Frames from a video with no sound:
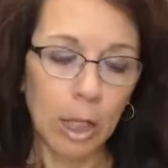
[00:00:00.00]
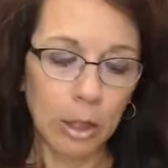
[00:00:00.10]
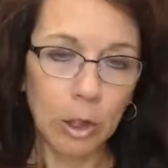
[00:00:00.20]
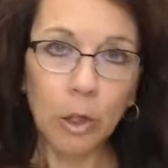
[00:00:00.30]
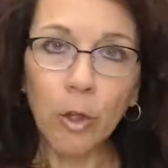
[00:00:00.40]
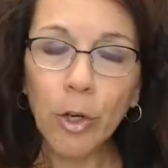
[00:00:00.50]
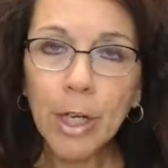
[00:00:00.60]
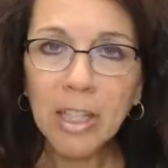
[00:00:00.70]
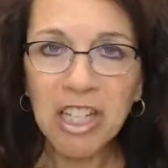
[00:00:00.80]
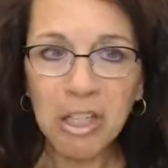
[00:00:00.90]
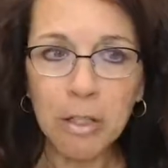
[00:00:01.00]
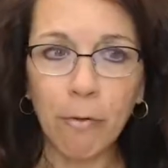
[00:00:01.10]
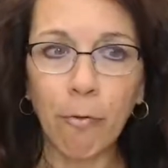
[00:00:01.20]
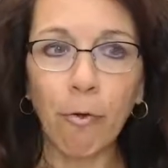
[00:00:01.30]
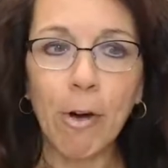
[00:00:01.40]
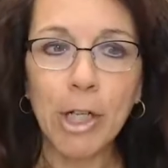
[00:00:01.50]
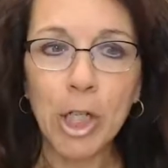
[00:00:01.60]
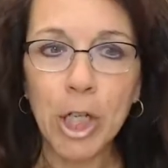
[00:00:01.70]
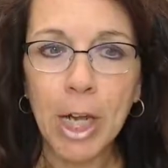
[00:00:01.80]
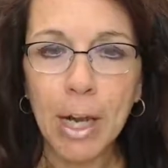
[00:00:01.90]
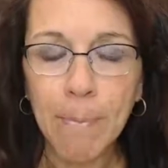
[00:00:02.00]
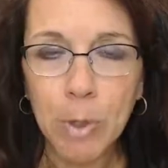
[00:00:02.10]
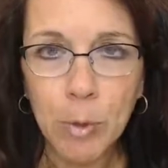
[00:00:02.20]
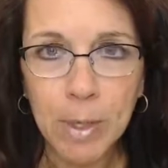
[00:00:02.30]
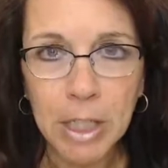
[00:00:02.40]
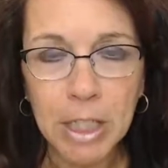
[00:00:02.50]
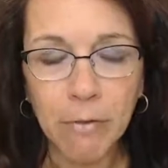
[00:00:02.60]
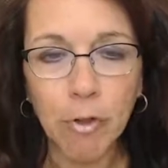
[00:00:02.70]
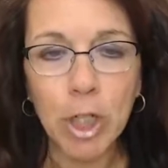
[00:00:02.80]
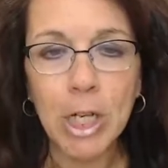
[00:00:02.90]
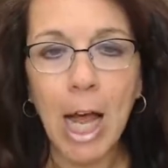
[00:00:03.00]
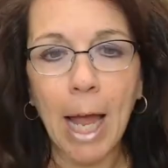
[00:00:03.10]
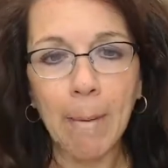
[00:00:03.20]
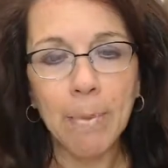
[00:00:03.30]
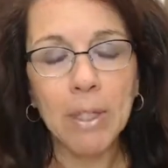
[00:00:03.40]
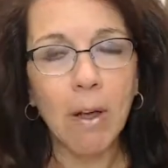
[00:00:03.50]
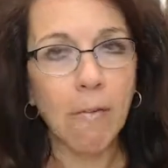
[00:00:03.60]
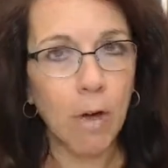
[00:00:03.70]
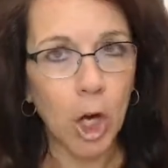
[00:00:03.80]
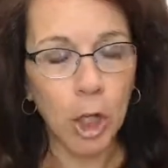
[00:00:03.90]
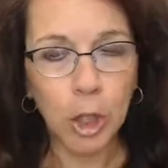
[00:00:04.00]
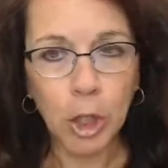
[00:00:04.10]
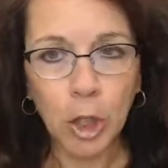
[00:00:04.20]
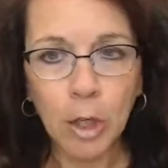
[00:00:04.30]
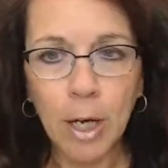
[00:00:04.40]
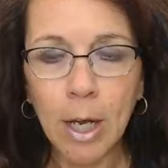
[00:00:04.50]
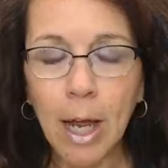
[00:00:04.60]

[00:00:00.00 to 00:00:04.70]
learning to differentiate between the different types of hunger.